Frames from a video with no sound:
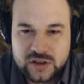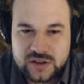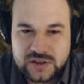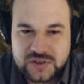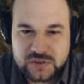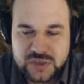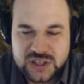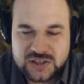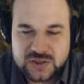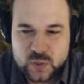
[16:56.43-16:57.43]
Does it mean
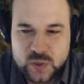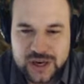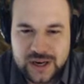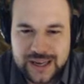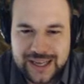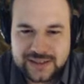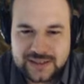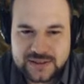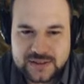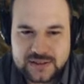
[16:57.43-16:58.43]
it's one
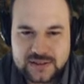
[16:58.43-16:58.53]
less?